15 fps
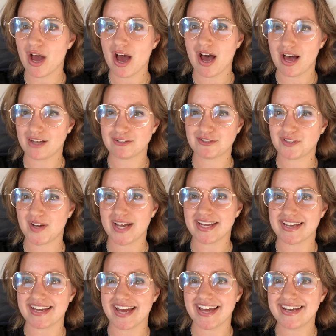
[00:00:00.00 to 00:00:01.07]
I'll try
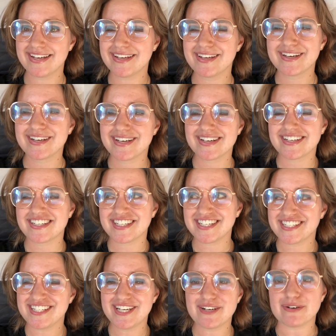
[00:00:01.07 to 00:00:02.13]
again. Like,
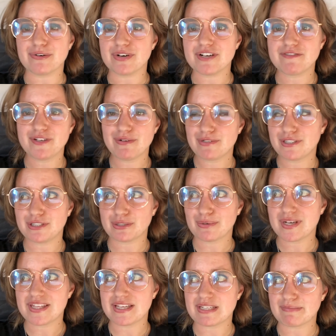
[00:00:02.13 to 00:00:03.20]
no, if you enjoy
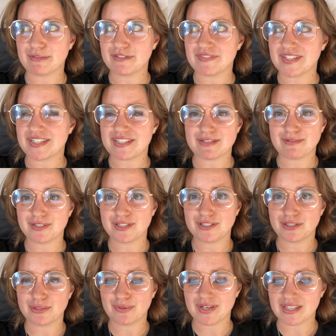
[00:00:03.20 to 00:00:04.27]
these movies, you should
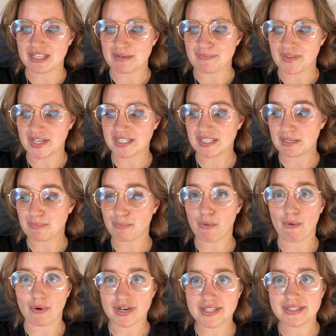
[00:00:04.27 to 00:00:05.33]
enjoy them. They're an
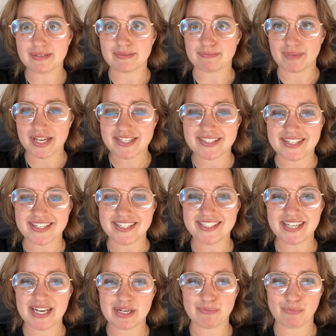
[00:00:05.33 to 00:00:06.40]
important message
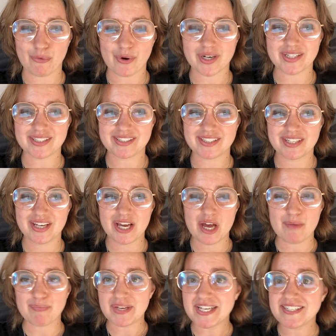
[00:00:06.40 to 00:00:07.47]
and important
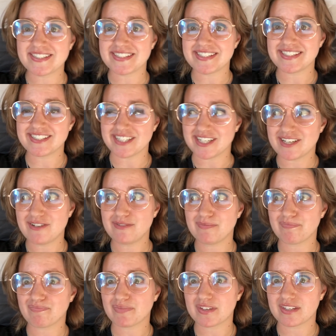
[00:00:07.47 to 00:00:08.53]
pieces in
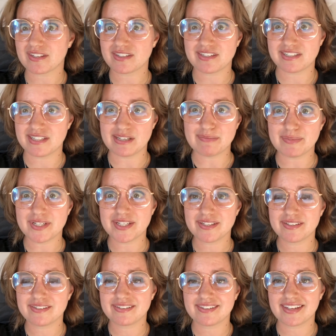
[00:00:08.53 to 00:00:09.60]
cinema
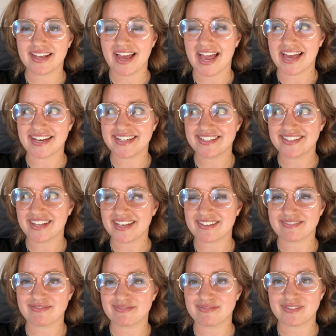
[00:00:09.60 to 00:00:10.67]
and in
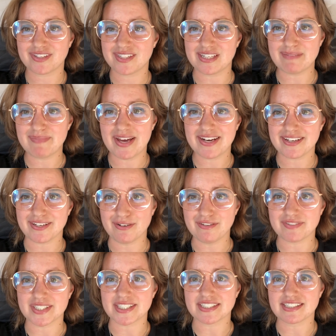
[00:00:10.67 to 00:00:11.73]
cinematic
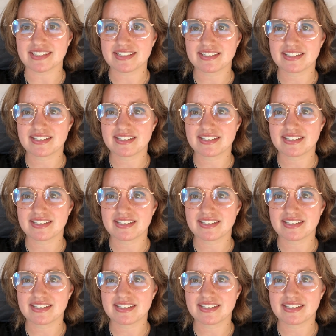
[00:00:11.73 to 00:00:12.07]
universe.